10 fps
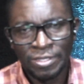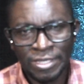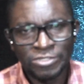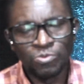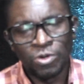
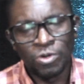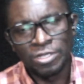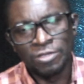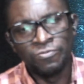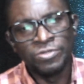Guess what?
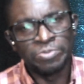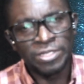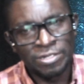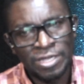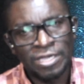If you speak
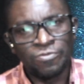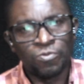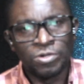the negative